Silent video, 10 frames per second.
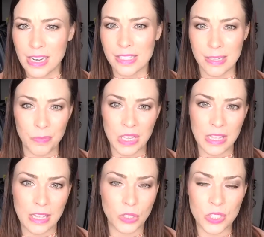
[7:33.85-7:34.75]
something
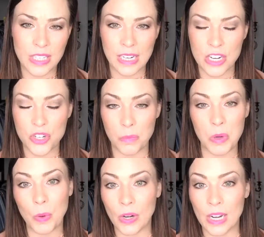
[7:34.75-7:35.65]
that looks like I should be
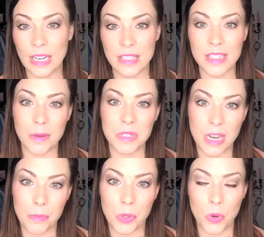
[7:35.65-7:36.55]
wearing it in September